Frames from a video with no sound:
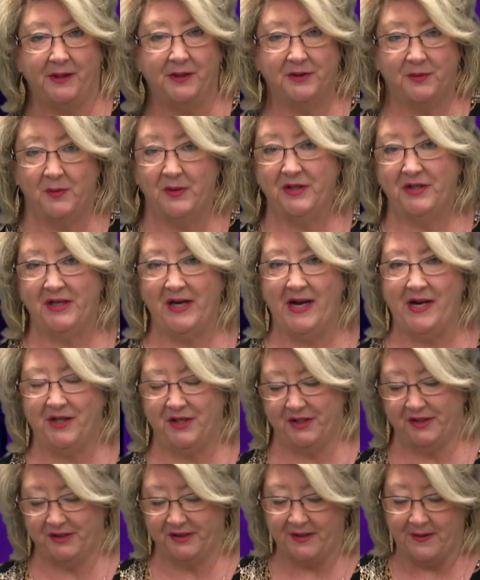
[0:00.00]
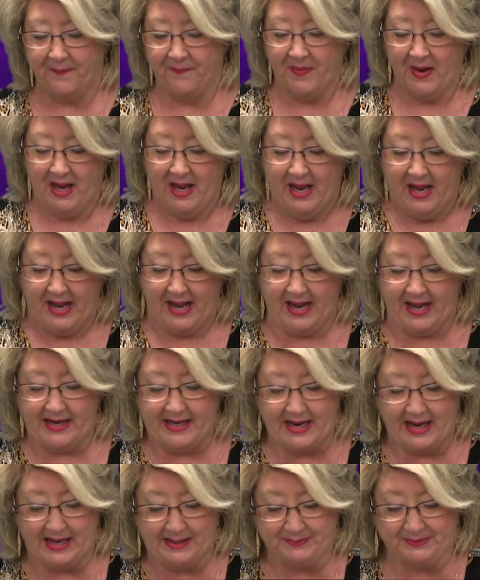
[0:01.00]
here's where it changes.
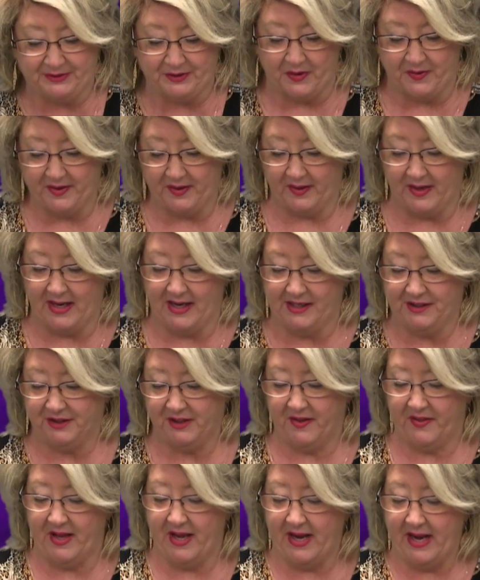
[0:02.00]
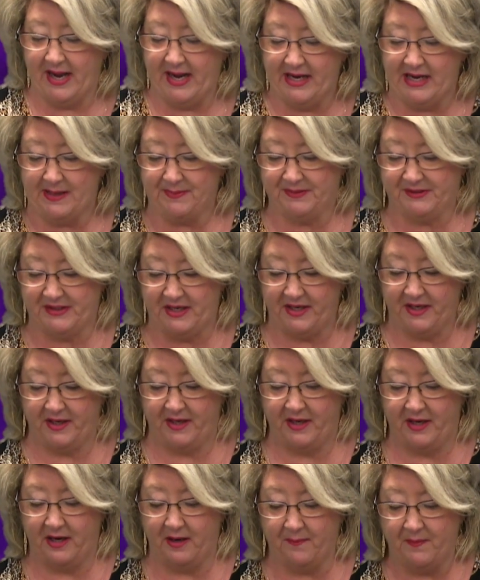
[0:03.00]
Ahab sought Elijah, that Ahab said
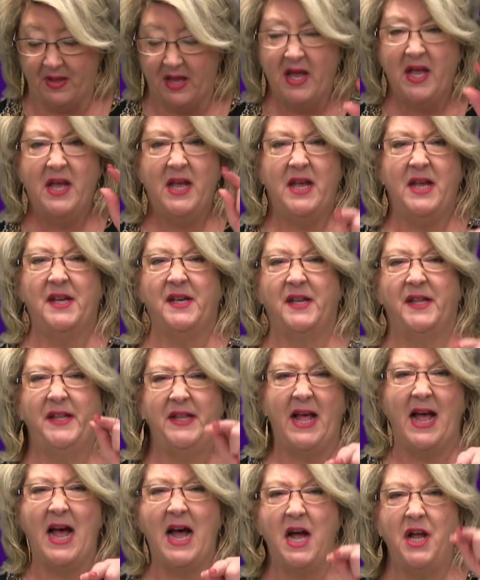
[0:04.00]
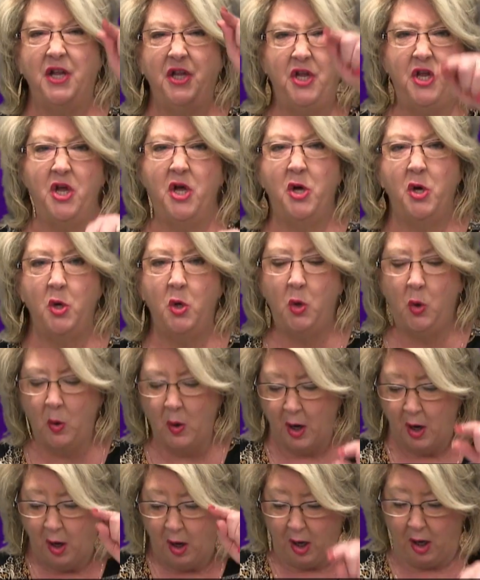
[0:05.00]
to him, Is that
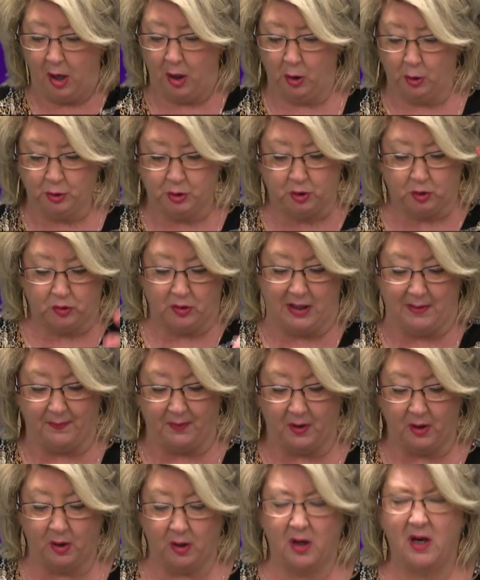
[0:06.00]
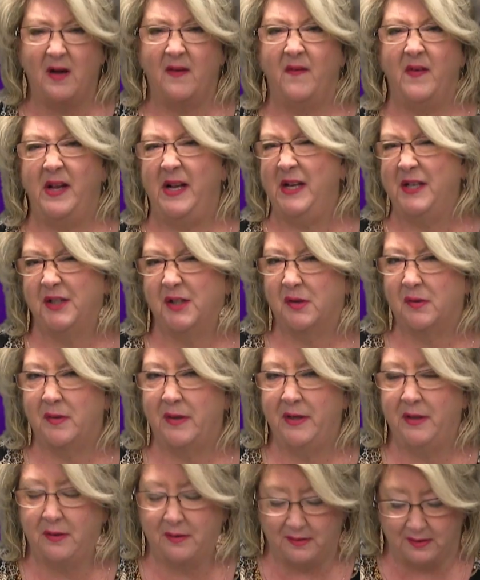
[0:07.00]
you, O troubler of
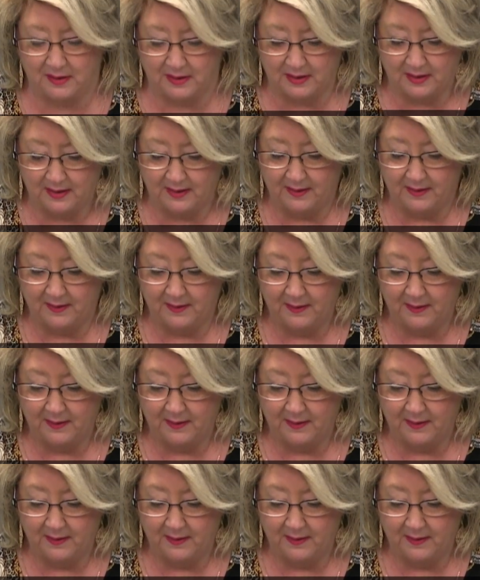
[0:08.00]
Israel?